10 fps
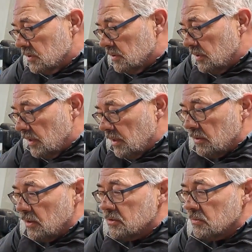
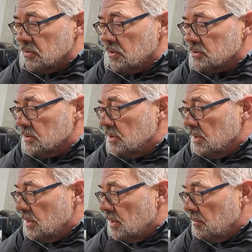not so coarse,
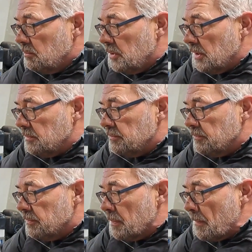but
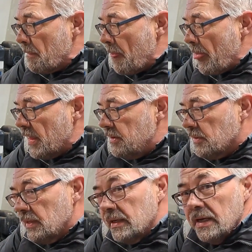you
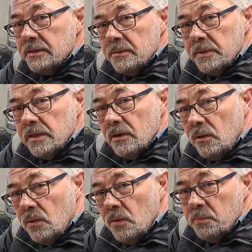can get them in
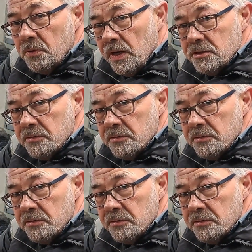all price